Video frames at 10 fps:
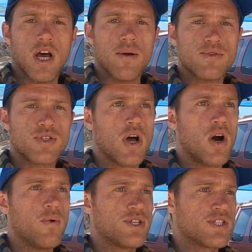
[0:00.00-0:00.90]

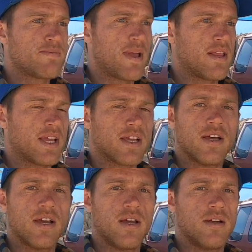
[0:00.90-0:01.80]
So we just spent like
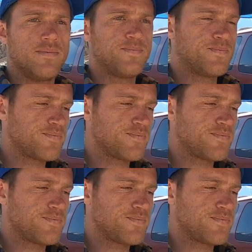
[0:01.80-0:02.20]
an